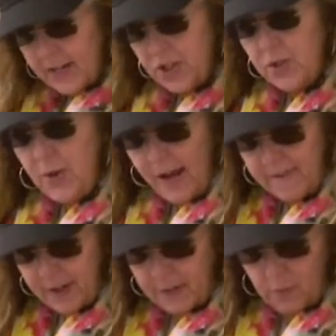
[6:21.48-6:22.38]
I do
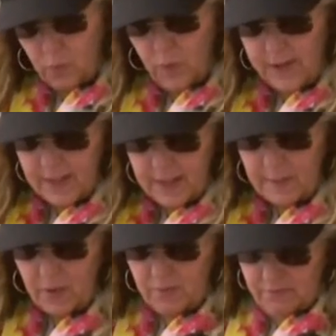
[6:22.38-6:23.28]
have a one that's
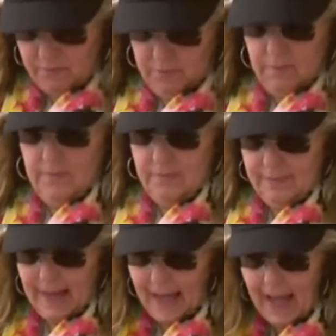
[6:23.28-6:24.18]
about
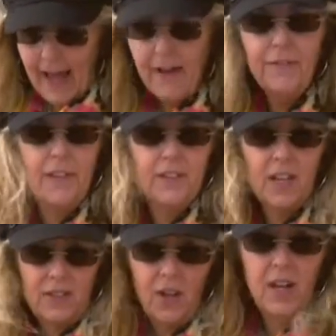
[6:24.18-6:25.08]
half of this
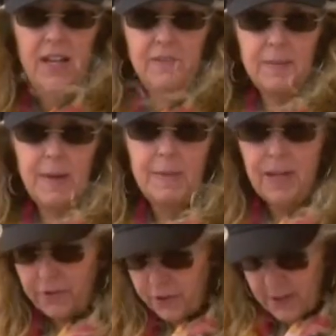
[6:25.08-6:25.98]
size, not even, maybe
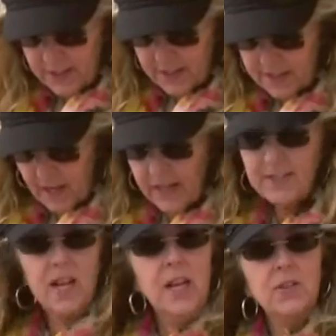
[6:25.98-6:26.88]
a third of this size.
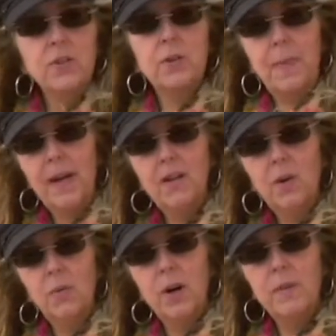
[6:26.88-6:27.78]
So depending
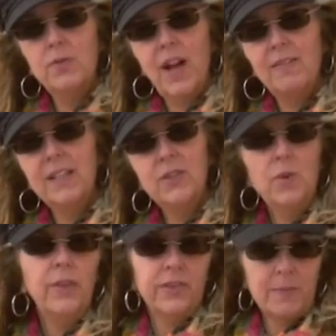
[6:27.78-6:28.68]
on where I'm traveling
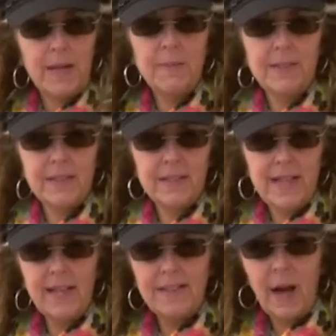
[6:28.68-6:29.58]
to, I'll sometimes
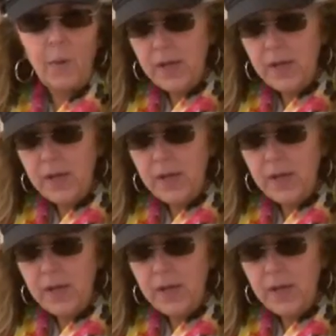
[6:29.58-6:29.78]
take that